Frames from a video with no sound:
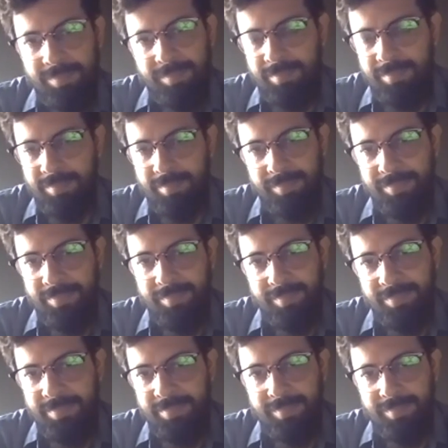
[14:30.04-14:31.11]

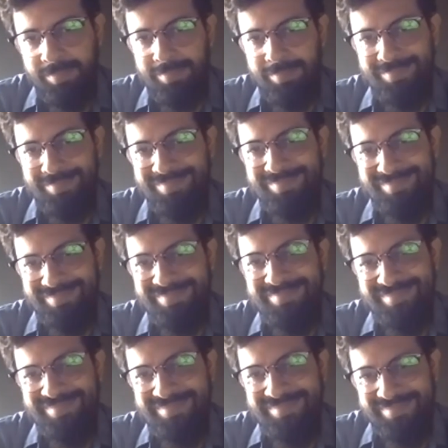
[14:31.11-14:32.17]

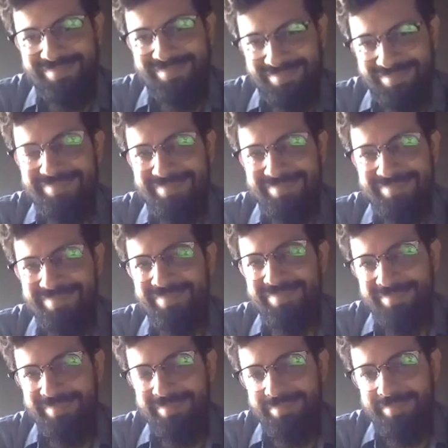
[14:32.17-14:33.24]

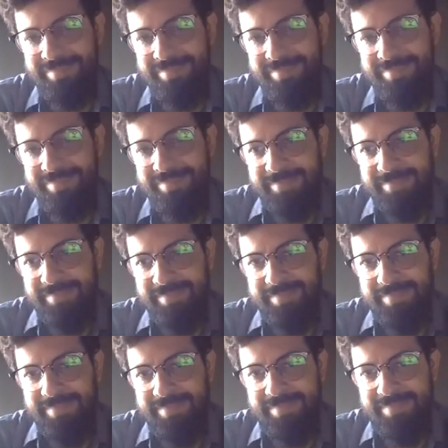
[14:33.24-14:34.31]

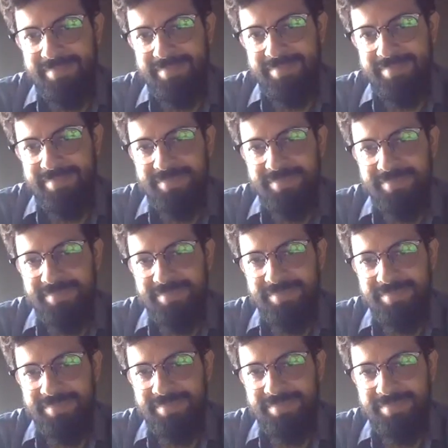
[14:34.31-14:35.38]

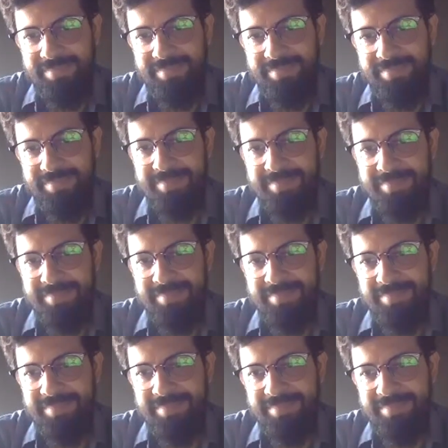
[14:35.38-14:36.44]

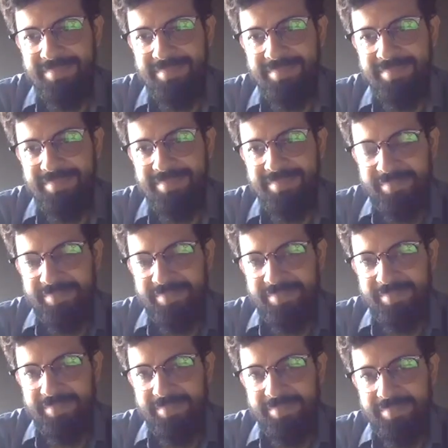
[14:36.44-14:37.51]

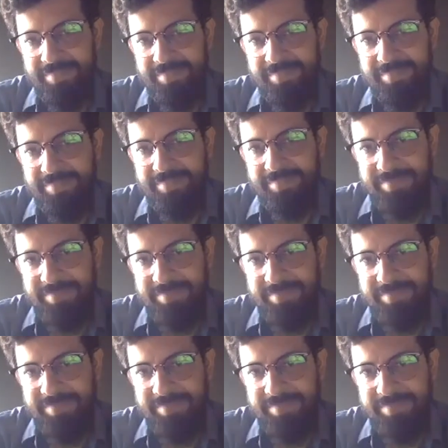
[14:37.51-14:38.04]
(silent)